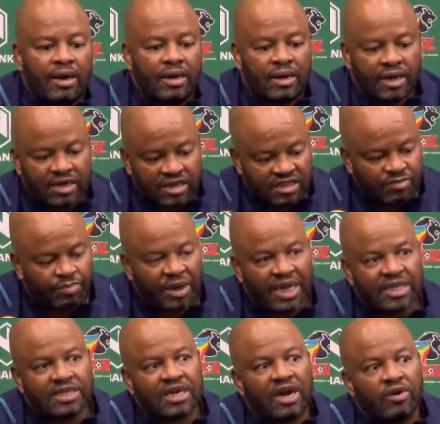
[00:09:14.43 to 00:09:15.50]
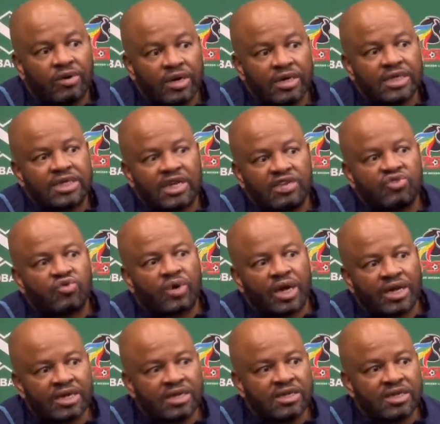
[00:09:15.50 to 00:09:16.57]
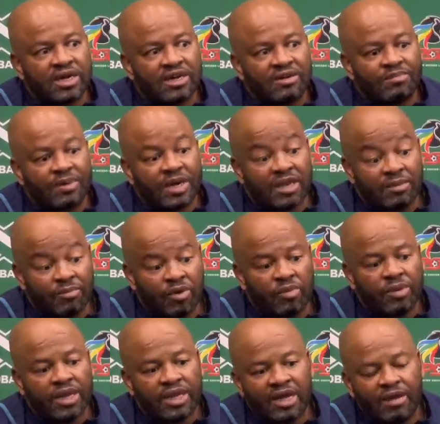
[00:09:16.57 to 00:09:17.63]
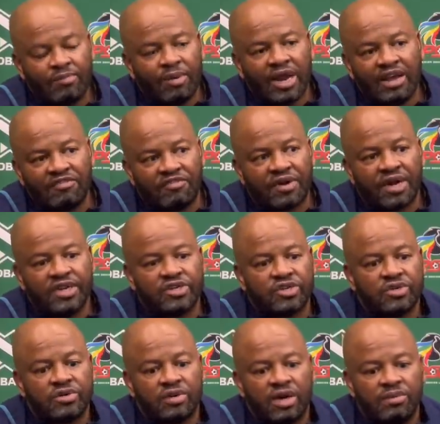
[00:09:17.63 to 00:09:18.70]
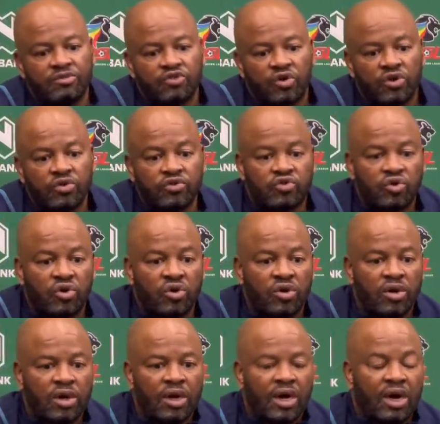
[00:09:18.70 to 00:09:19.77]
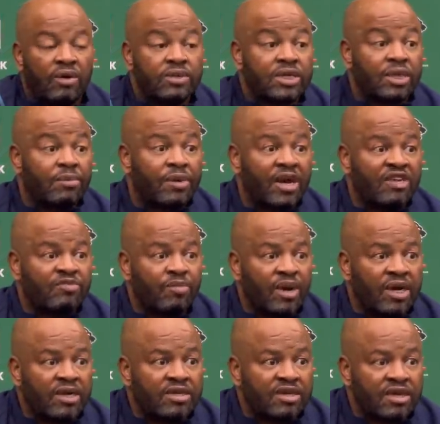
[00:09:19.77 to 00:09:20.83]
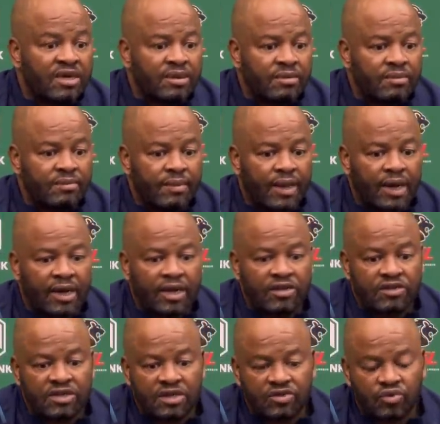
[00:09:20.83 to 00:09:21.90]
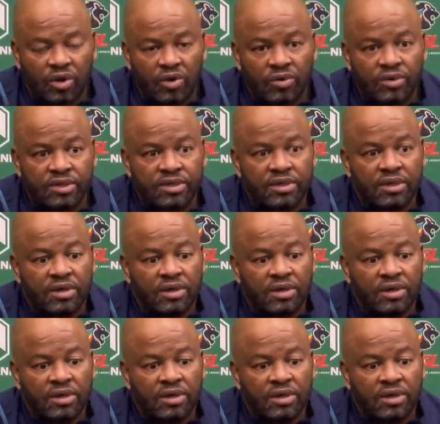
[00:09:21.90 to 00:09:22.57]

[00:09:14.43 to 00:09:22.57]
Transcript: he's bent down and he starts to get injured. But the moment they play fresh, I'm sure you saw how Surprise played against the Swallows.